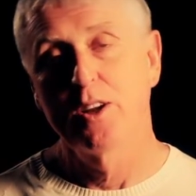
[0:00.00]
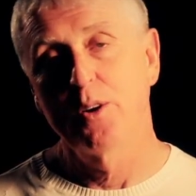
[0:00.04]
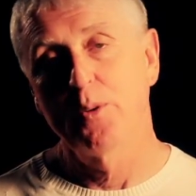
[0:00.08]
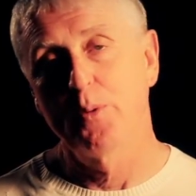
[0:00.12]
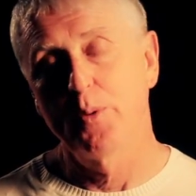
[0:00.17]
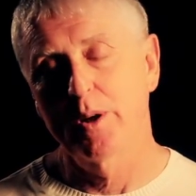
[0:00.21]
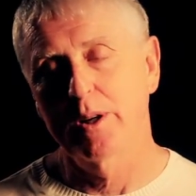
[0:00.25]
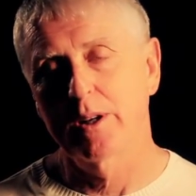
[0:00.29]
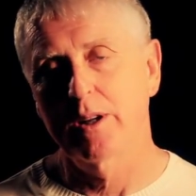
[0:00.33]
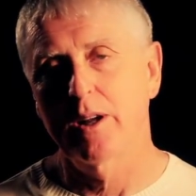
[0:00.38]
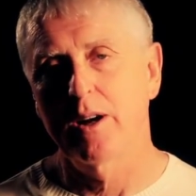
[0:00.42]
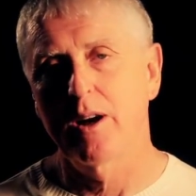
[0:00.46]

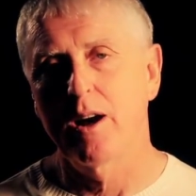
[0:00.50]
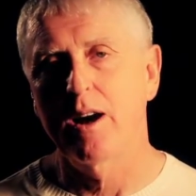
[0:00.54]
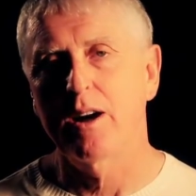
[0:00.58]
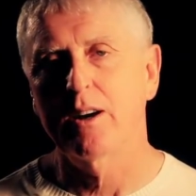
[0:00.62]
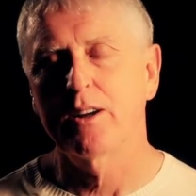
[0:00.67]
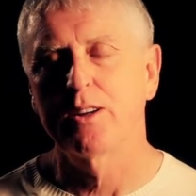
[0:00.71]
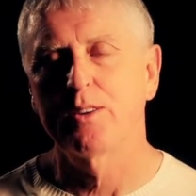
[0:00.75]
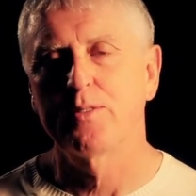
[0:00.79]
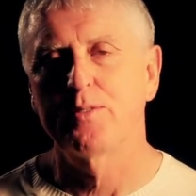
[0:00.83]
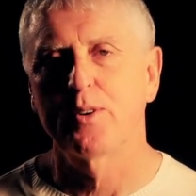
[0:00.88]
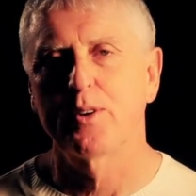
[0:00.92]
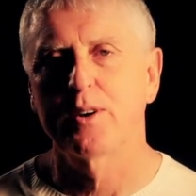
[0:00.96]
One could
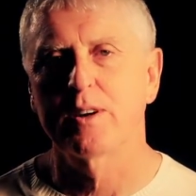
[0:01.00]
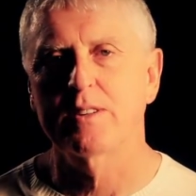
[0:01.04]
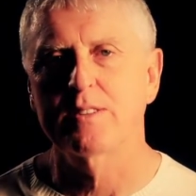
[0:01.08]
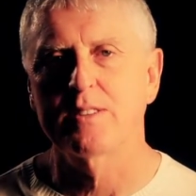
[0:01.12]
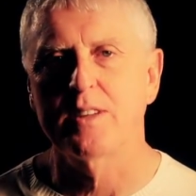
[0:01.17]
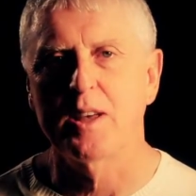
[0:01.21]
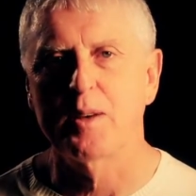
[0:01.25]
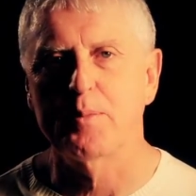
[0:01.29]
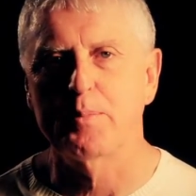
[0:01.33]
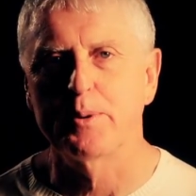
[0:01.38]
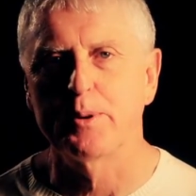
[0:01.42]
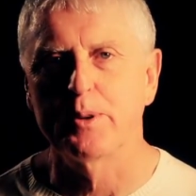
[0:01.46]
argue, for
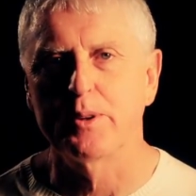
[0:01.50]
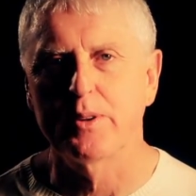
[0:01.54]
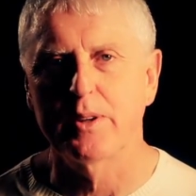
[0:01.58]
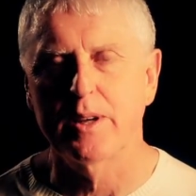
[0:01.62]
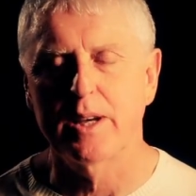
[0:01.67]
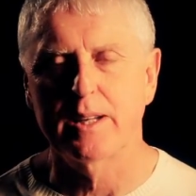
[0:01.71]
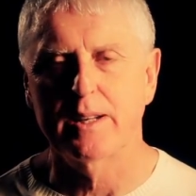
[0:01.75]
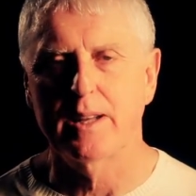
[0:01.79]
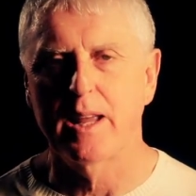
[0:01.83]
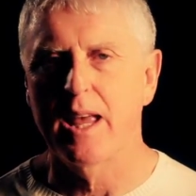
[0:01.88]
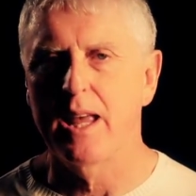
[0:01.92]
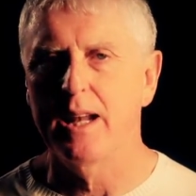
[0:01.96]
example,
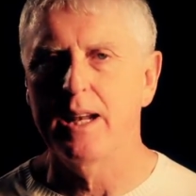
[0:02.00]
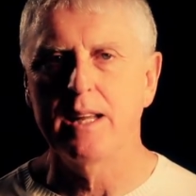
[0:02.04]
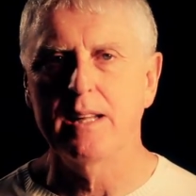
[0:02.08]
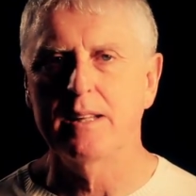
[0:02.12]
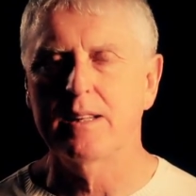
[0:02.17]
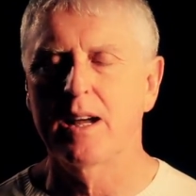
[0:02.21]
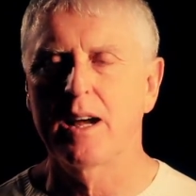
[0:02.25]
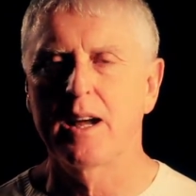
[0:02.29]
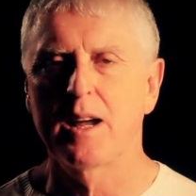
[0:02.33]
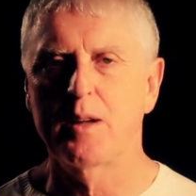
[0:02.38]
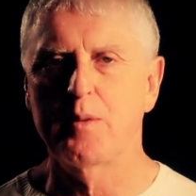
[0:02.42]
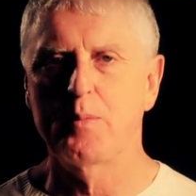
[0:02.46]
that
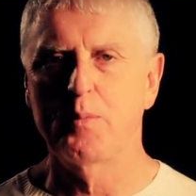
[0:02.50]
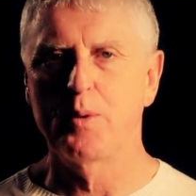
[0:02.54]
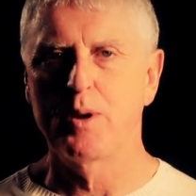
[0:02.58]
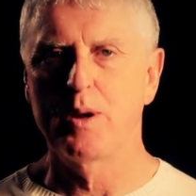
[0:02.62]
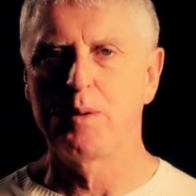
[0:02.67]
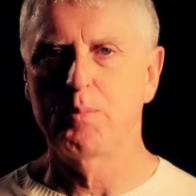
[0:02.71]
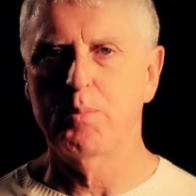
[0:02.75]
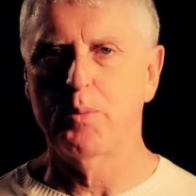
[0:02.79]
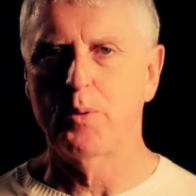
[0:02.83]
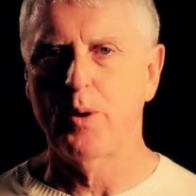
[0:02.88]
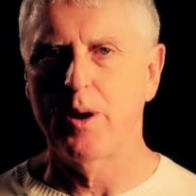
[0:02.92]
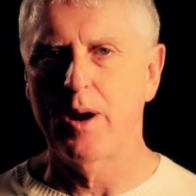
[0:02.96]
anytime we
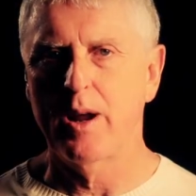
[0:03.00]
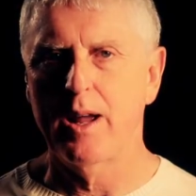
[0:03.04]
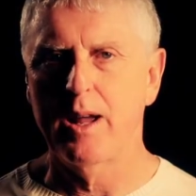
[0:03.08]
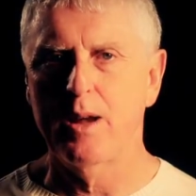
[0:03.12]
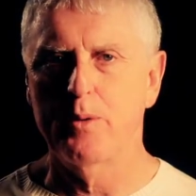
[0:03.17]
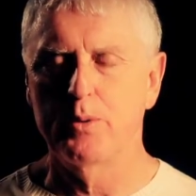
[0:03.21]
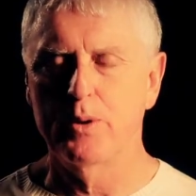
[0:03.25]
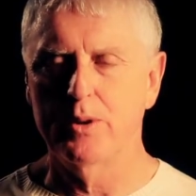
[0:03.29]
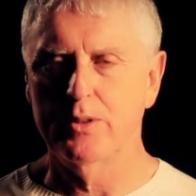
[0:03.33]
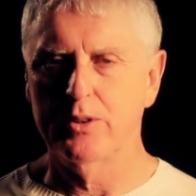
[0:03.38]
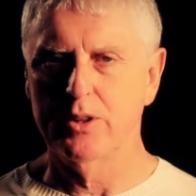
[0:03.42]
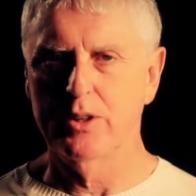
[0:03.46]
pray
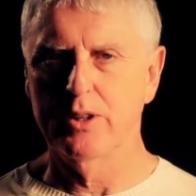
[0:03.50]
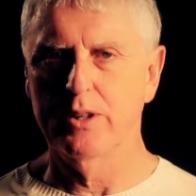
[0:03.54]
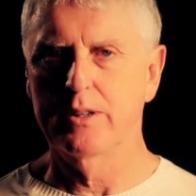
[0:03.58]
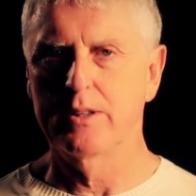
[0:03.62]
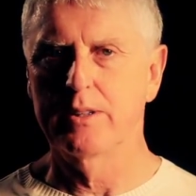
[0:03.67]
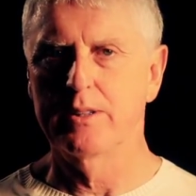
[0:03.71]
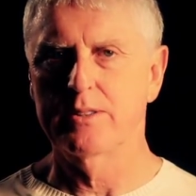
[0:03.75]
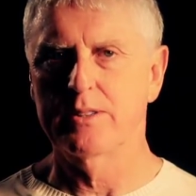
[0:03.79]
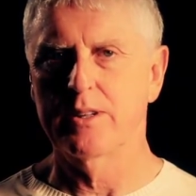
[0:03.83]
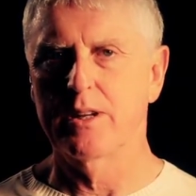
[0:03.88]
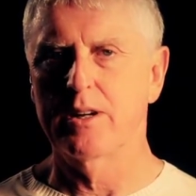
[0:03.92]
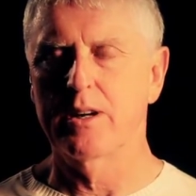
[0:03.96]
with
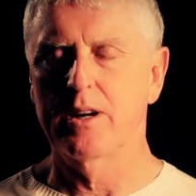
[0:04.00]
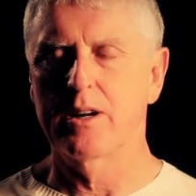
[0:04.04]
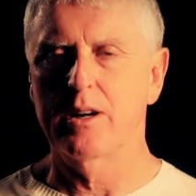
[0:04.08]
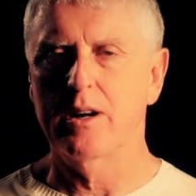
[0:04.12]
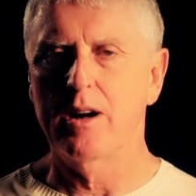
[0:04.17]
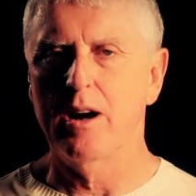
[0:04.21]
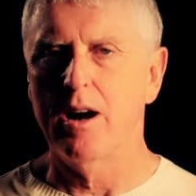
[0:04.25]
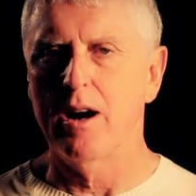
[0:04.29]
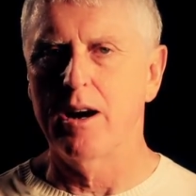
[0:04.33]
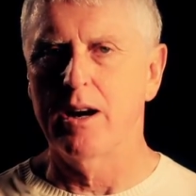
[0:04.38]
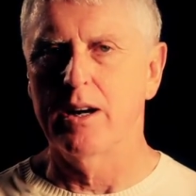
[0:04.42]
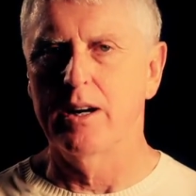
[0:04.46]
goodness in our
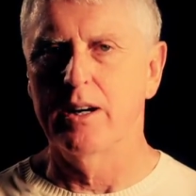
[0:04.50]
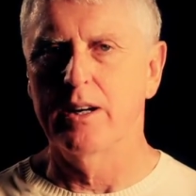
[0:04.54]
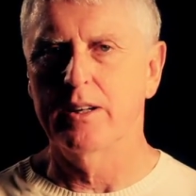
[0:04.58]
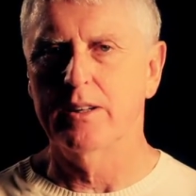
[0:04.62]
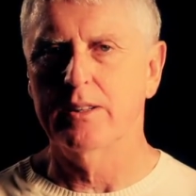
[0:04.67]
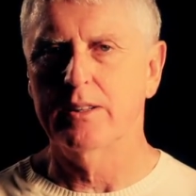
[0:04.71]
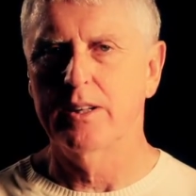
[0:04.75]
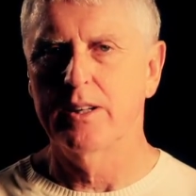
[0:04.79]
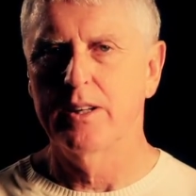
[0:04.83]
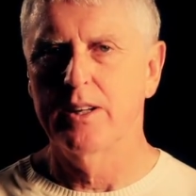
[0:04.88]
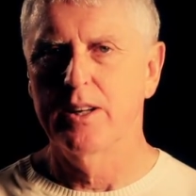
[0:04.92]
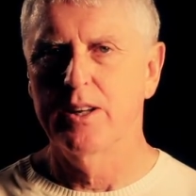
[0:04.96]

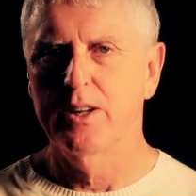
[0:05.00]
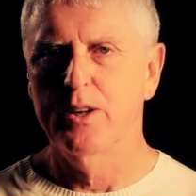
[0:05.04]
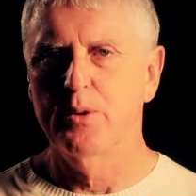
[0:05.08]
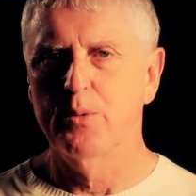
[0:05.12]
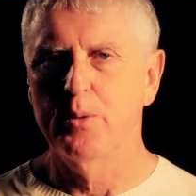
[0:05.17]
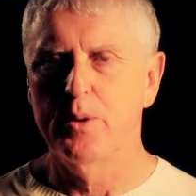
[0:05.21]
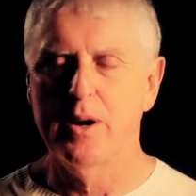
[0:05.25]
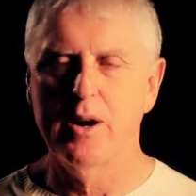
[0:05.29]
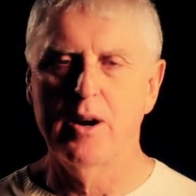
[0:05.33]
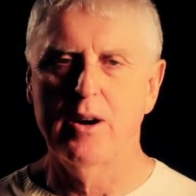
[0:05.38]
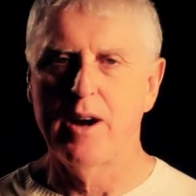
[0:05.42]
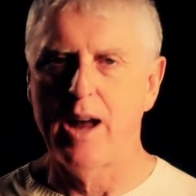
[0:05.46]
heart,
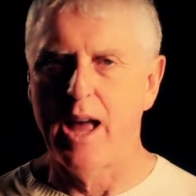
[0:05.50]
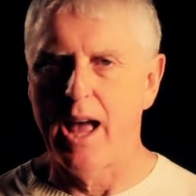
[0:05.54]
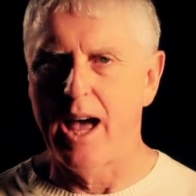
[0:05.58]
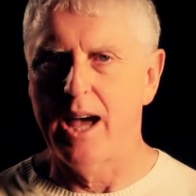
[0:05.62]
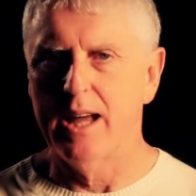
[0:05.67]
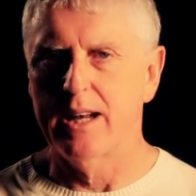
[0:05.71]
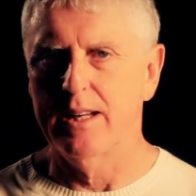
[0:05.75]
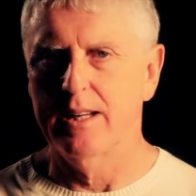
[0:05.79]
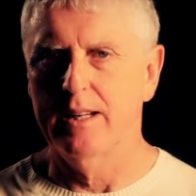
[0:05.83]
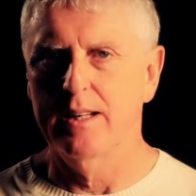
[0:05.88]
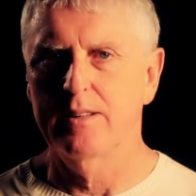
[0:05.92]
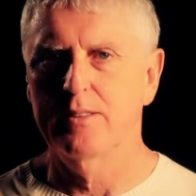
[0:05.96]
we are
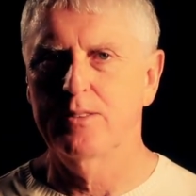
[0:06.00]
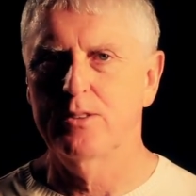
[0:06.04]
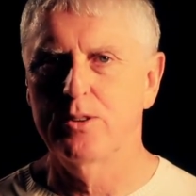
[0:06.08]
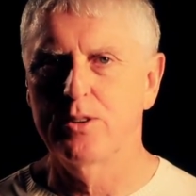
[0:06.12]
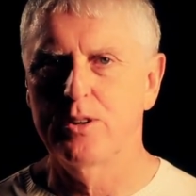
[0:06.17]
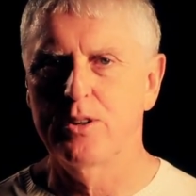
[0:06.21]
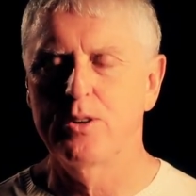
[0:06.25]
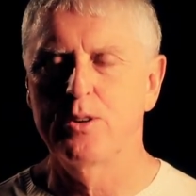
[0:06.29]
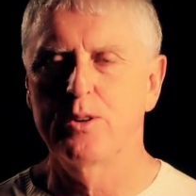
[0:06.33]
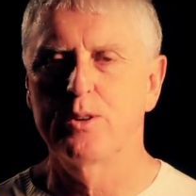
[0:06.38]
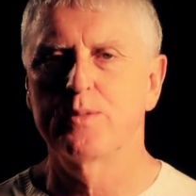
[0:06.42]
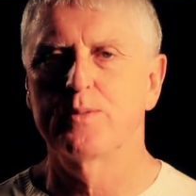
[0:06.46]
adding to
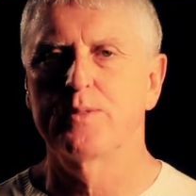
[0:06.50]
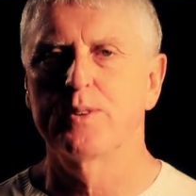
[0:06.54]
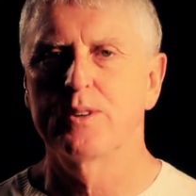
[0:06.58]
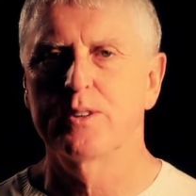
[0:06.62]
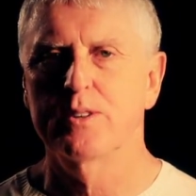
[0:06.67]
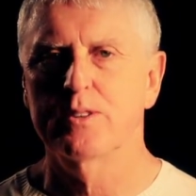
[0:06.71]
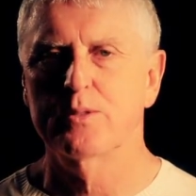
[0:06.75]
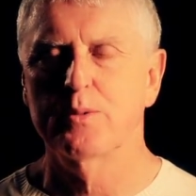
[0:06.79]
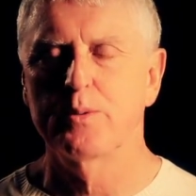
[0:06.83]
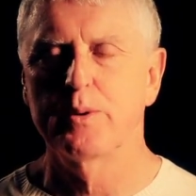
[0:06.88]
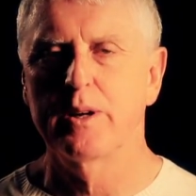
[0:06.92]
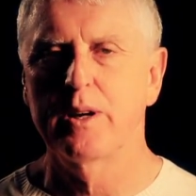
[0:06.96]
the
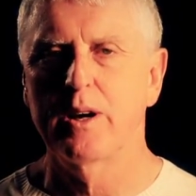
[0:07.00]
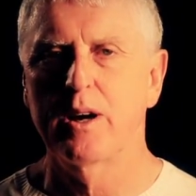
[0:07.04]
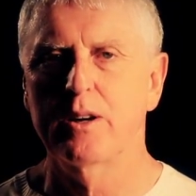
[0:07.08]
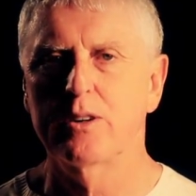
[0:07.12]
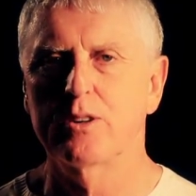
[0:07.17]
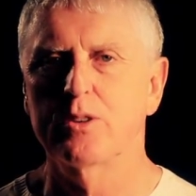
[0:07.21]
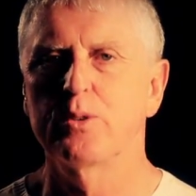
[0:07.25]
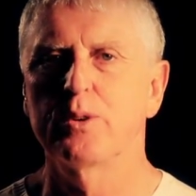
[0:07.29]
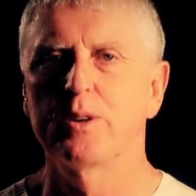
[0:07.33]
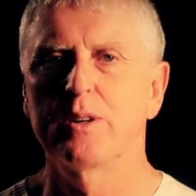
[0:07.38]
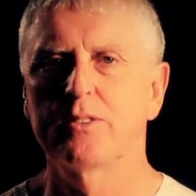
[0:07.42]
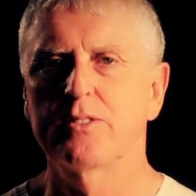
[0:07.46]
universe. We are
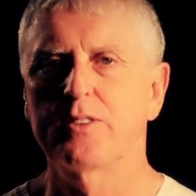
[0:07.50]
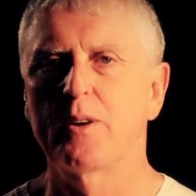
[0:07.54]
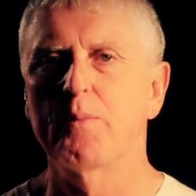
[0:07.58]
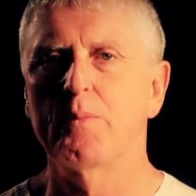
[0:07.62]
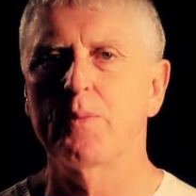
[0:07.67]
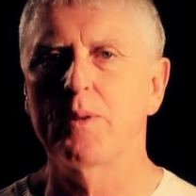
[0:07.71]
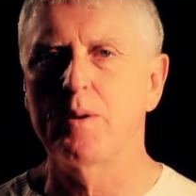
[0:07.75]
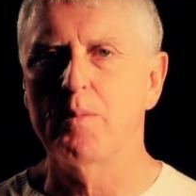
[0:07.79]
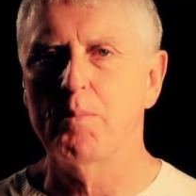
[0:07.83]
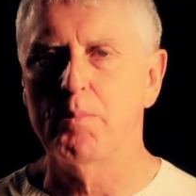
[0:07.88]
doing something